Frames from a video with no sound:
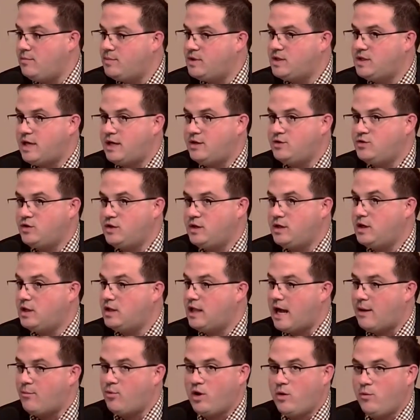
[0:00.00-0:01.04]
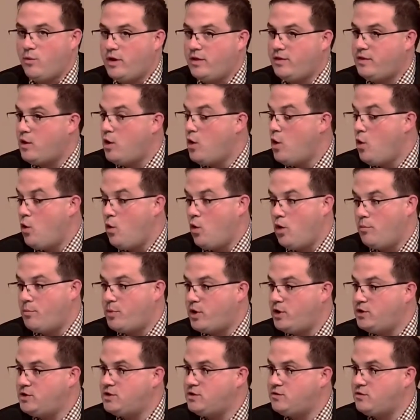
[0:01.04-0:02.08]
potentially collaborate with or
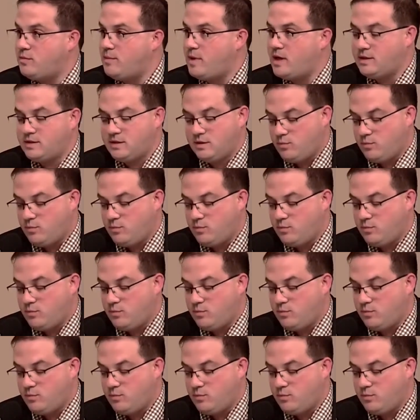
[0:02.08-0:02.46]
purchase from us,